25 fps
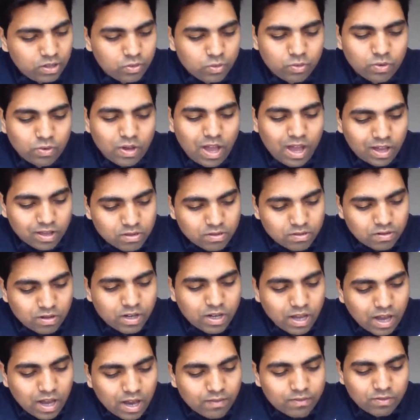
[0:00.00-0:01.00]
You
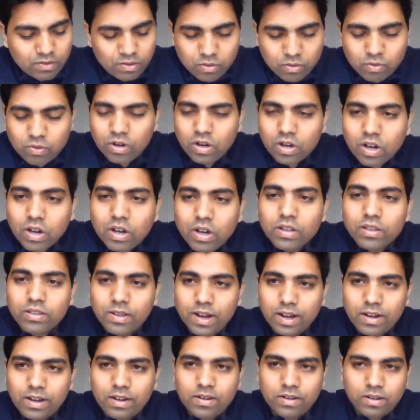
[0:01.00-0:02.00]
actually have to earn
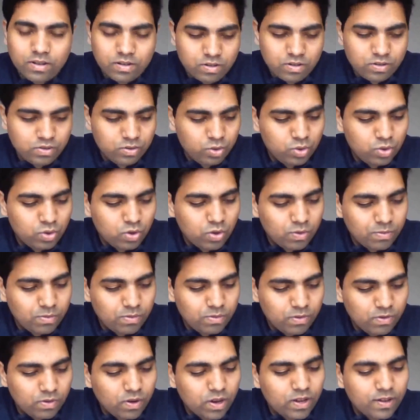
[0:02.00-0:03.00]
that job.
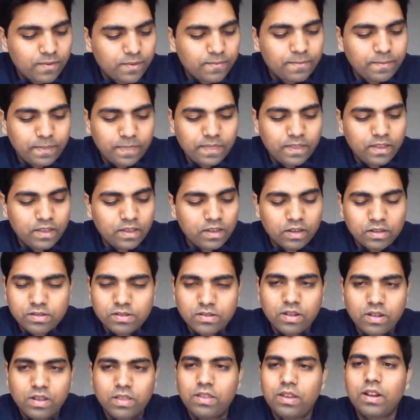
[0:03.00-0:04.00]
Okay, there
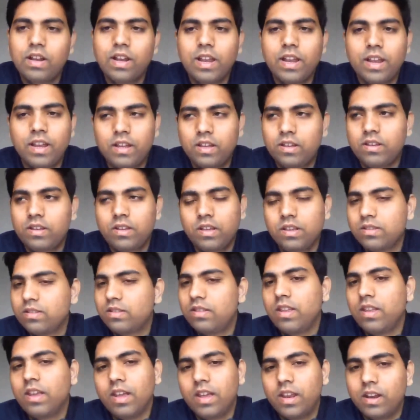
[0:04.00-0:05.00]
is nothing like it's
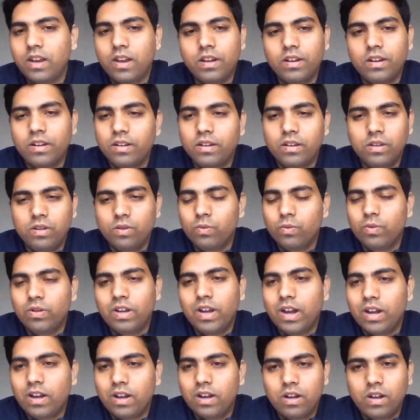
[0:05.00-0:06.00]
there and you will
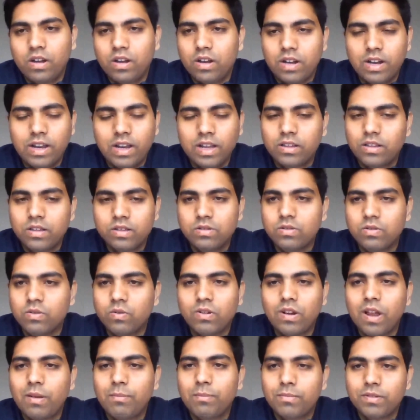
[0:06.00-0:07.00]
get it. Like there's no
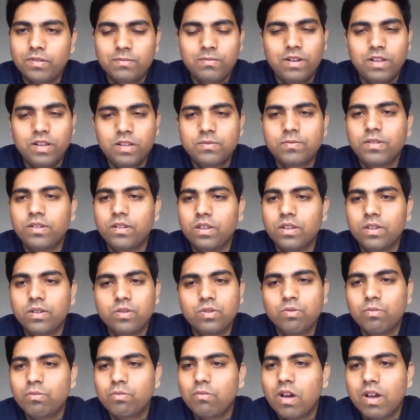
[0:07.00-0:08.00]
campus placement, there's
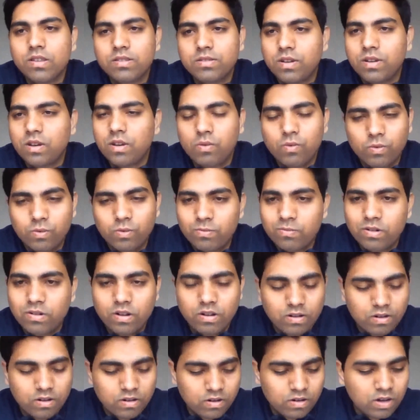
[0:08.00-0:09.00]
no mass
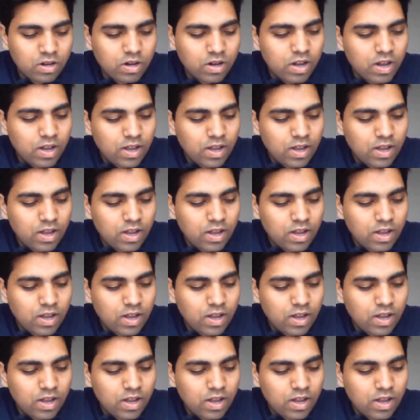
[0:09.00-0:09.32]
recruitment here.